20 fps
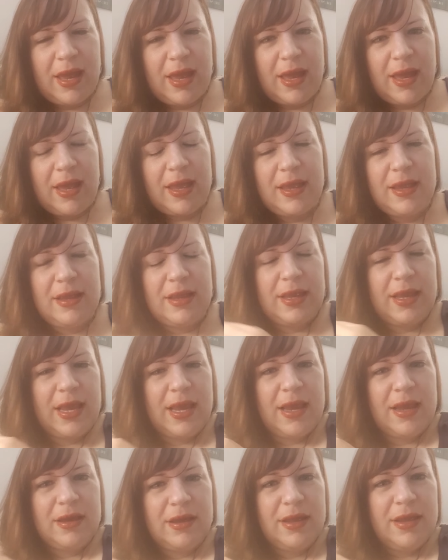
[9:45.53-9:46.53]
I
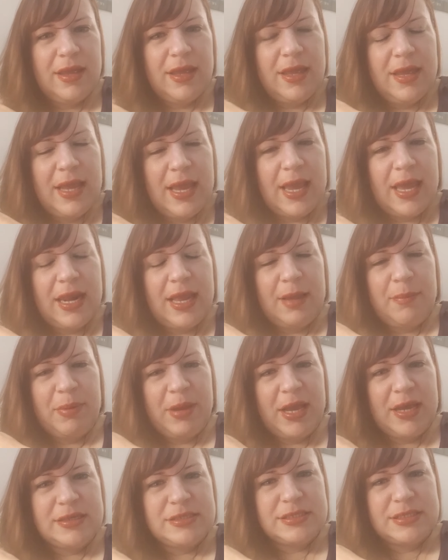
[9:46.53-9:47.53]
had a
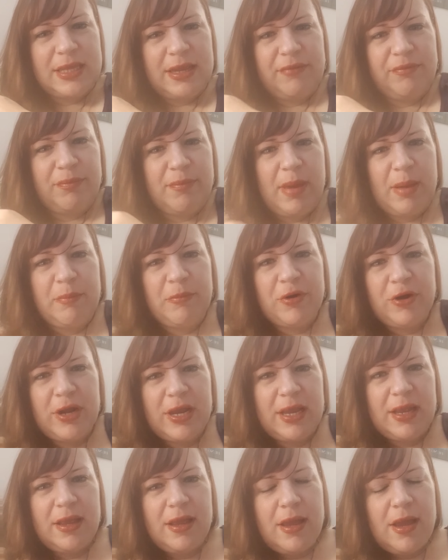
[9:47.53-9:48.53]
past life
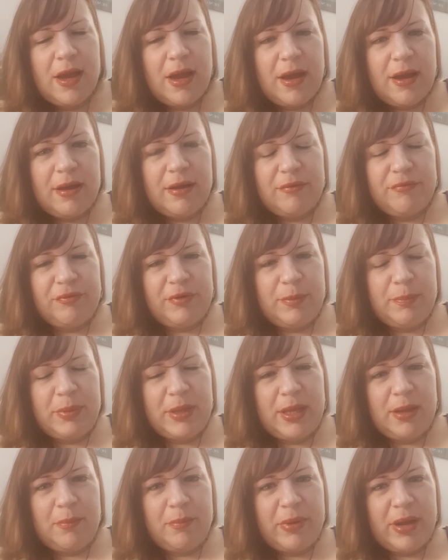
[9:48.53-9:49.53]
memory of it
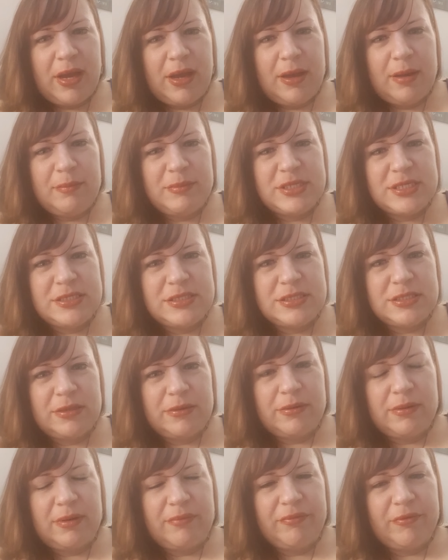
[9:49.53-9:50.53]
being bombed, and
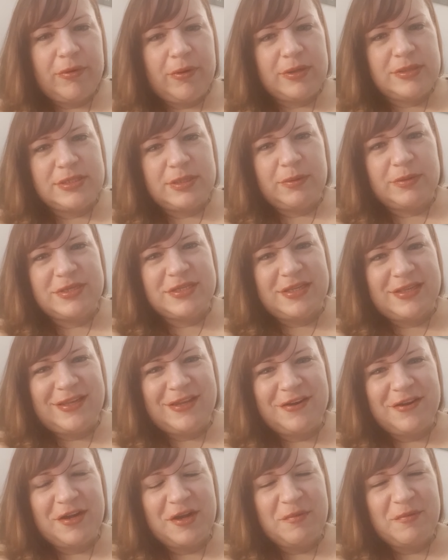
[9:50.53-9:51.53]
so of course I wasn't
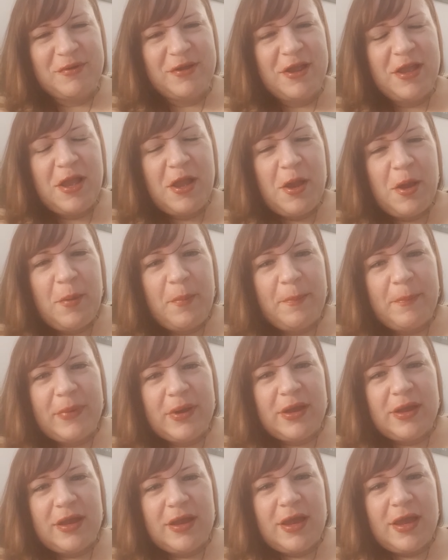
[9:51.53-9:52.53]
there anymore.
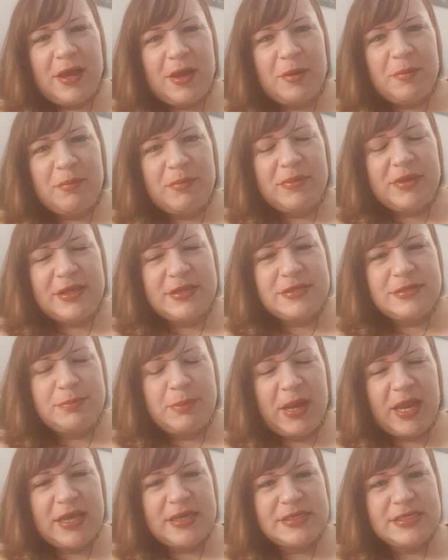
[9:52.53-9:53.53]
But um, these
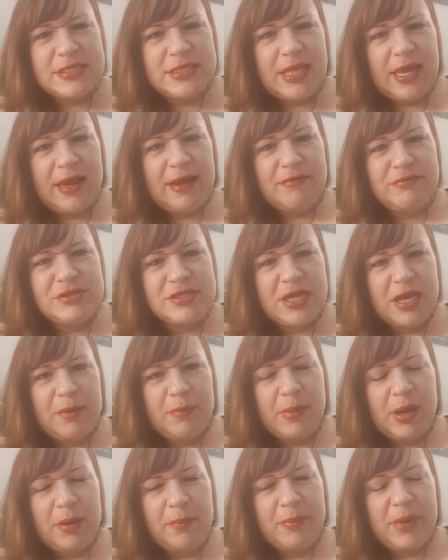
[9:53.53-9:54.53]
past lives
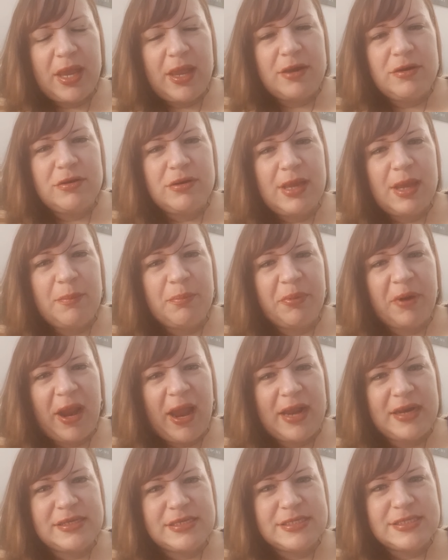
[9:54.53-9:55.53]
come up. I do not
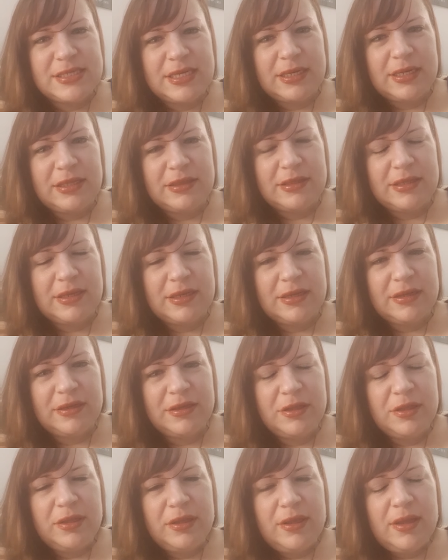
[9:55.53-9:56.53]
practice anything
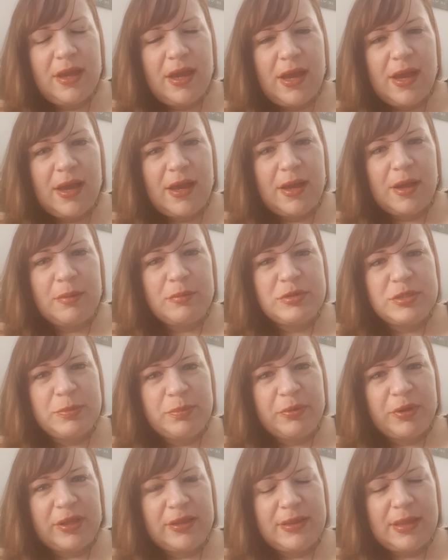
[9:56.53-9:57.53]
um, to
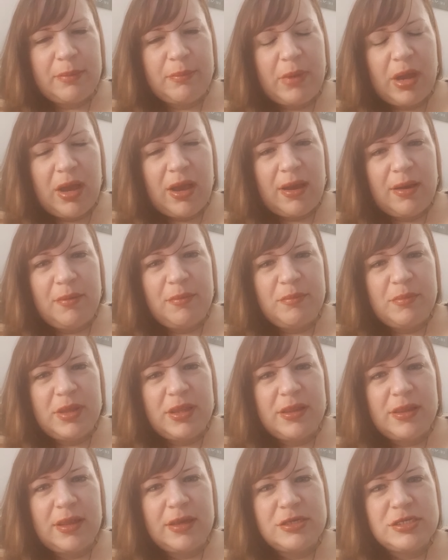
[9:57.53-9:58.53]
bring them up,
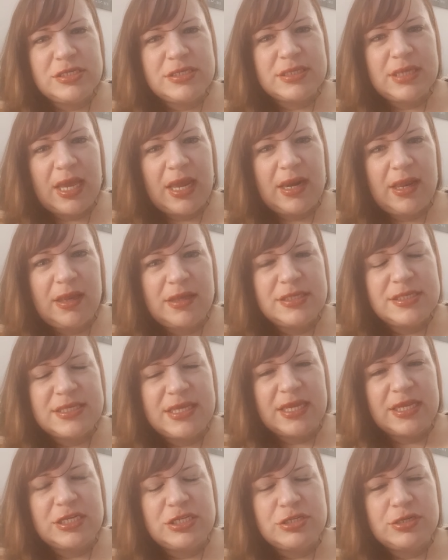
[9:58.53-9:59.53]
they just kind of
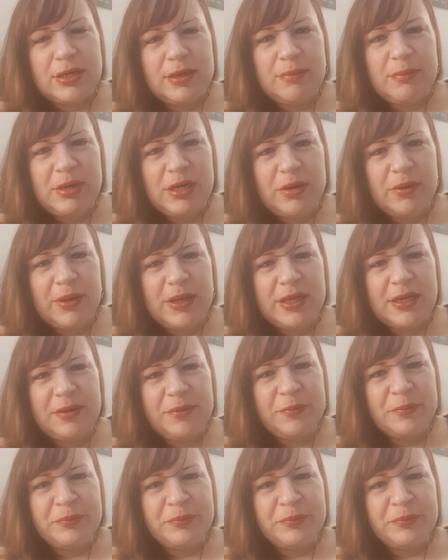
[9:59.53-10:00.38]
daydream in a way,